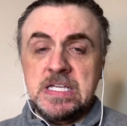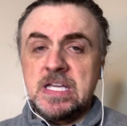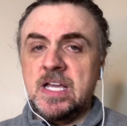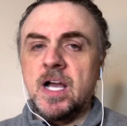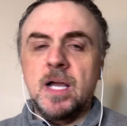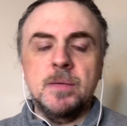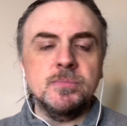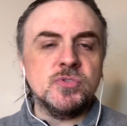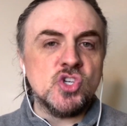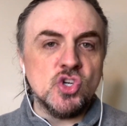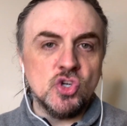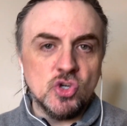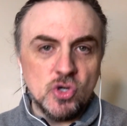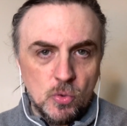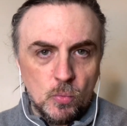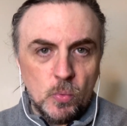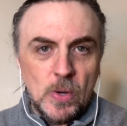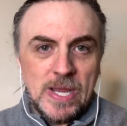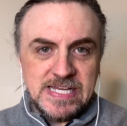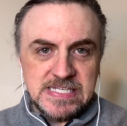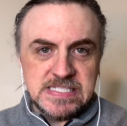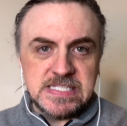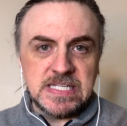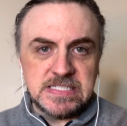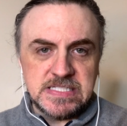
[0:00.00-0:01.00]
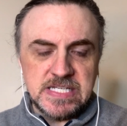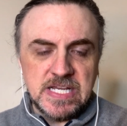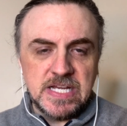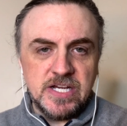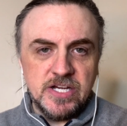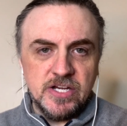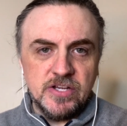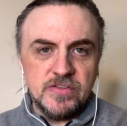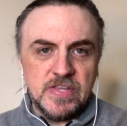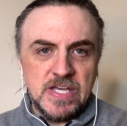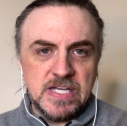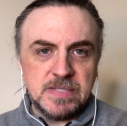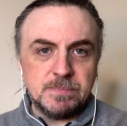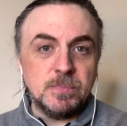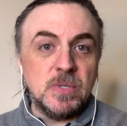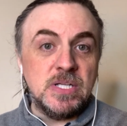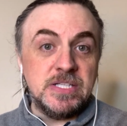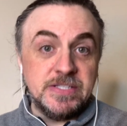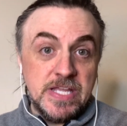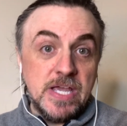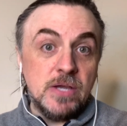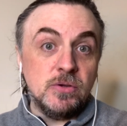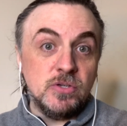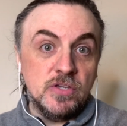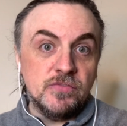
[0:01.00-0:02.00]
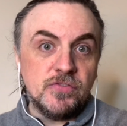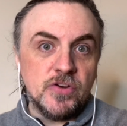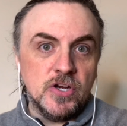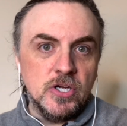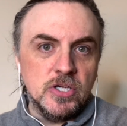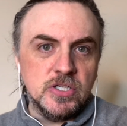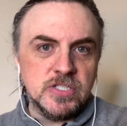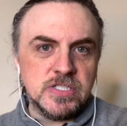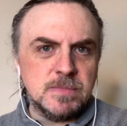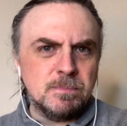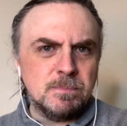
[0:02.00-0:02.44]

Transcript: I'm sure they're waiting to hear that. Well, now you've heard it.